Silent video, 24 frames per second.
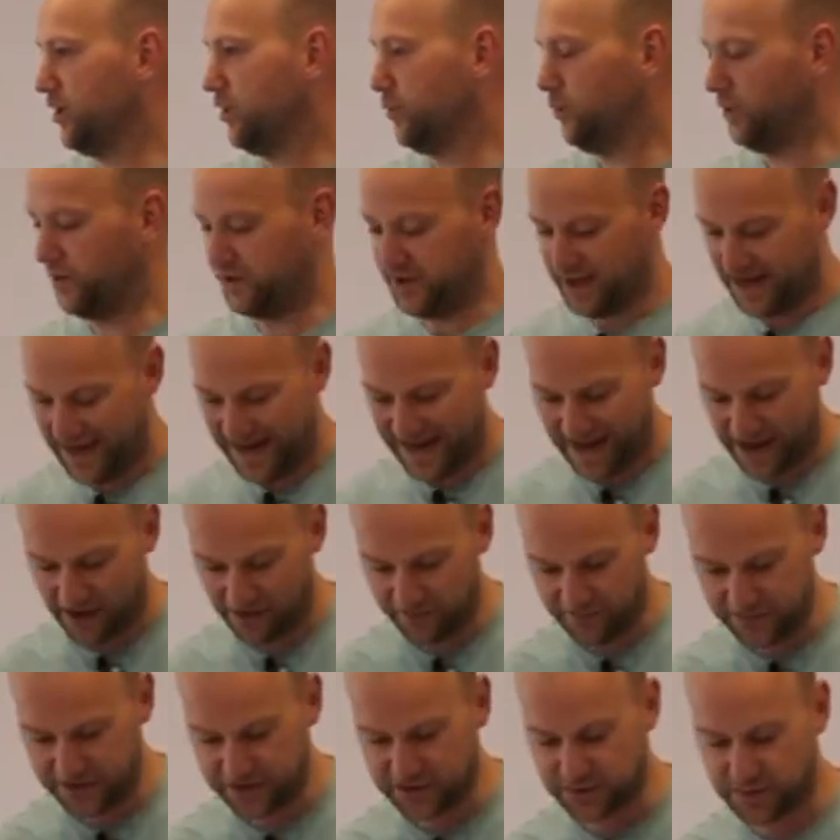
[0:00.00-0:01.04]
we'd
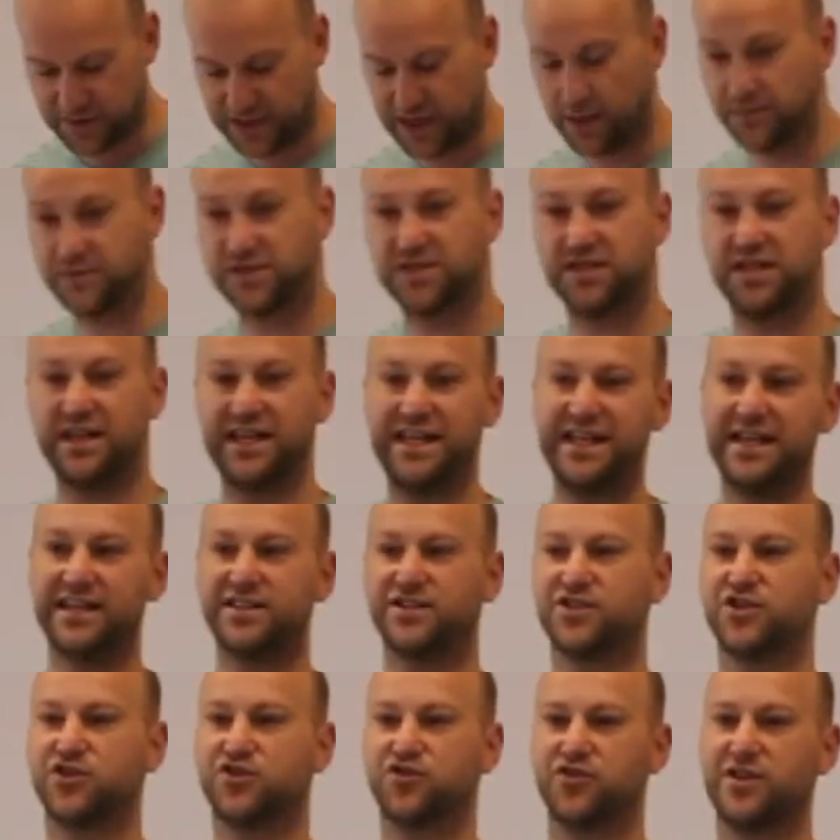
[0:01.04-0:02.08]
have, and as we come to eat
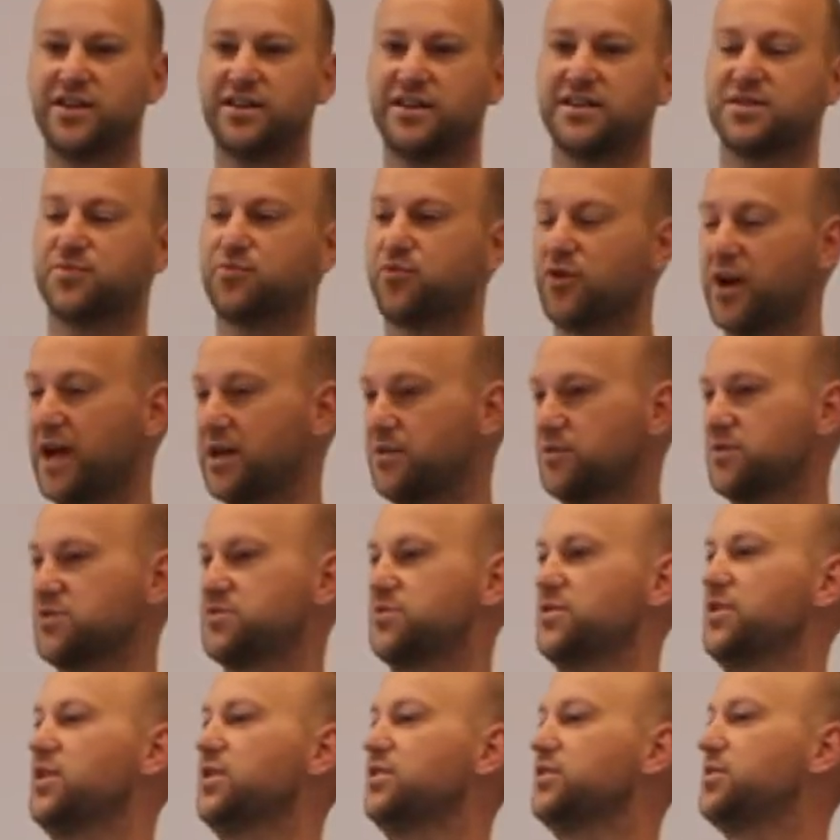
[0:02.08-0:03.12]
and to drink this bread, which
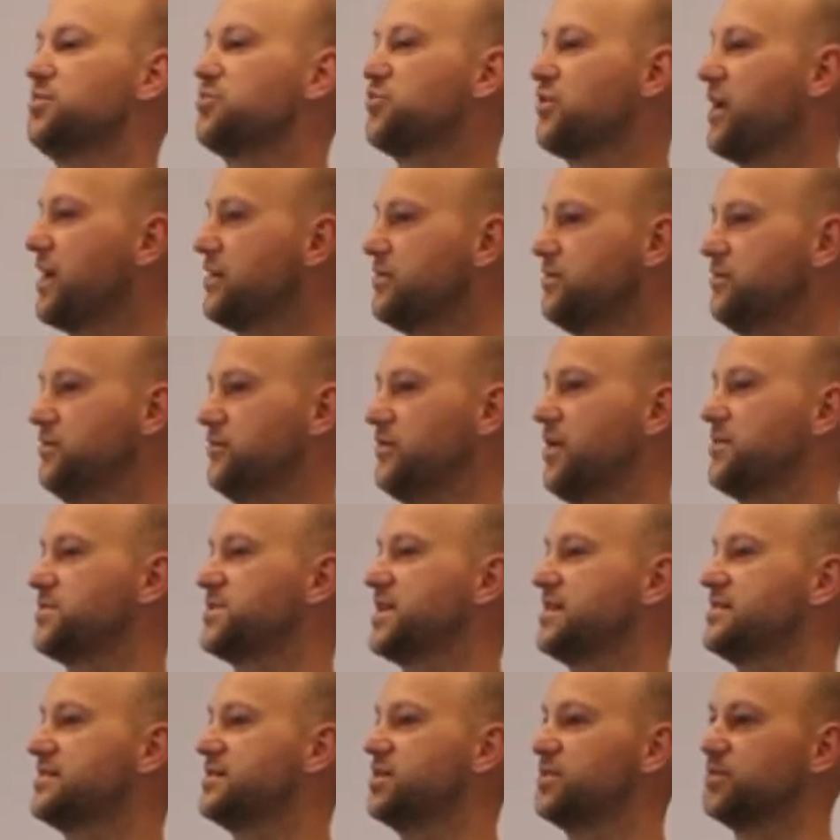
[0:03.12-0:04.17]
the bread
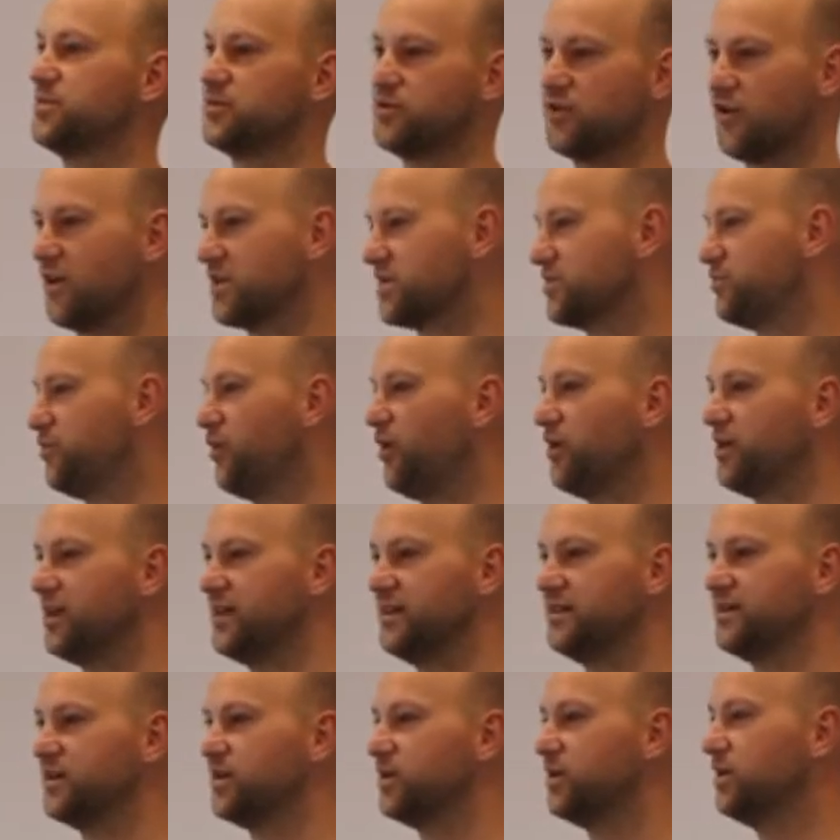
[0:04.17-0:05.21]
represents the Christ's body
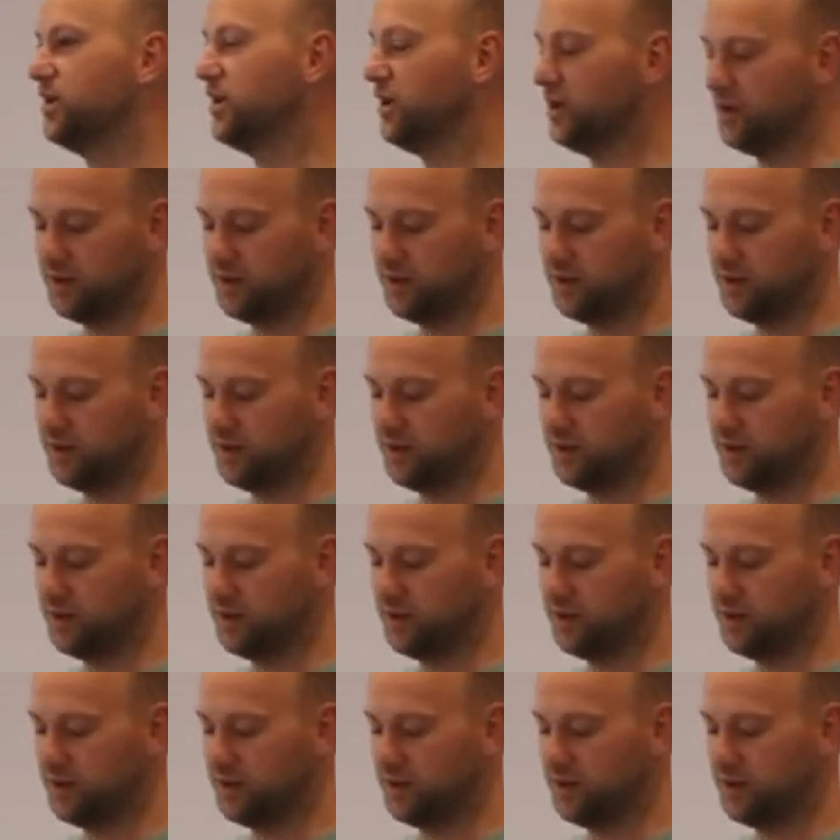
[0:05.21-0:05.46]
and the,